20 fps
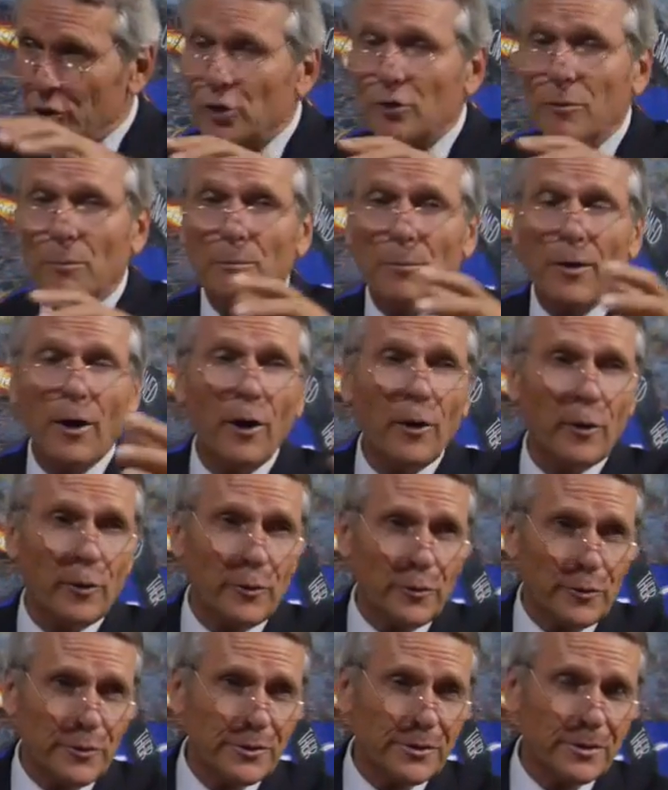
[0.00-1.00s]

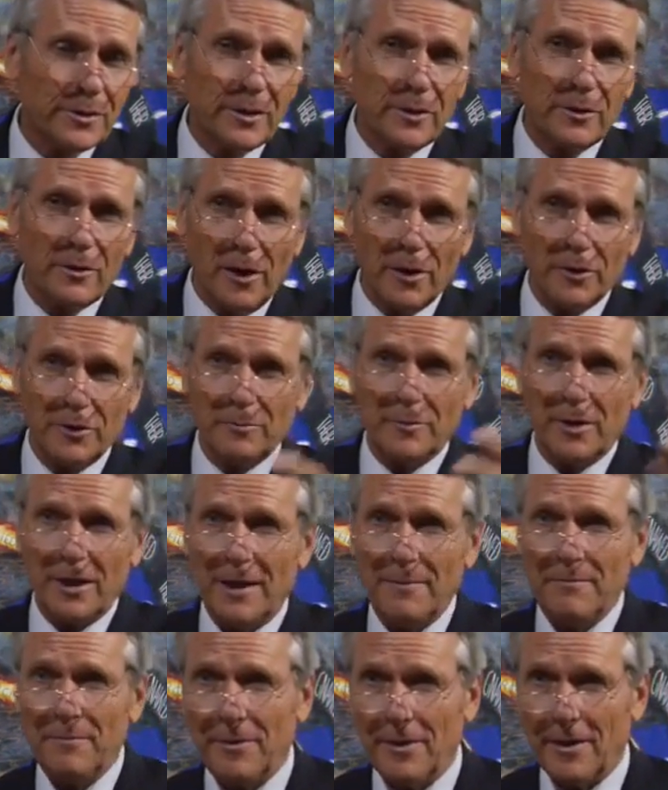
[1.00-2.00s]
composed the Ottoman
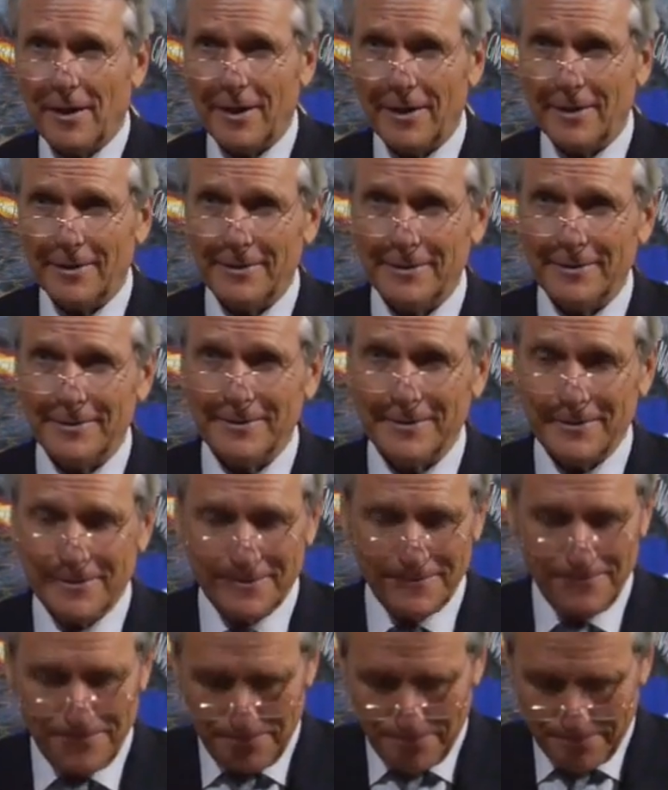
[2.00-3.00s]
Empire.
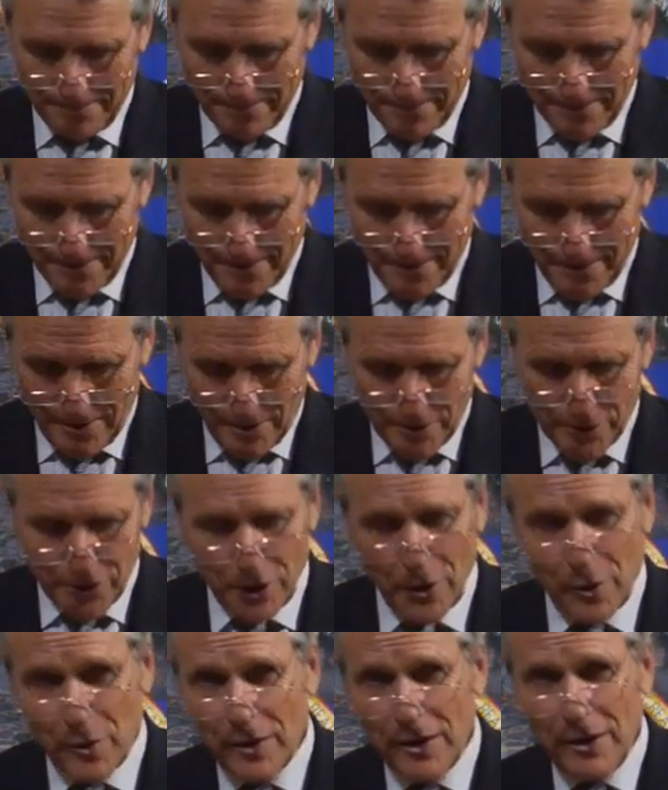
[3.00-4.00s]

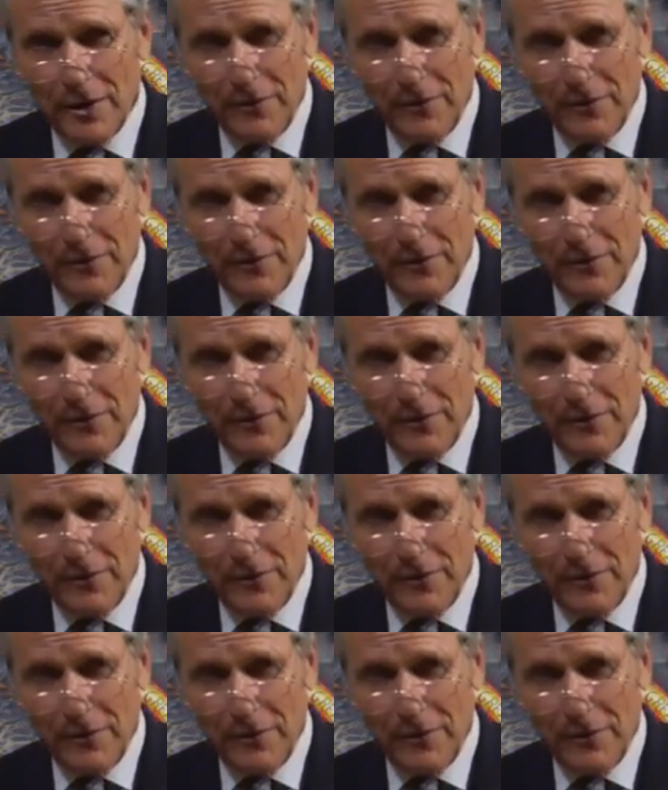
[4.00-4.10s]
So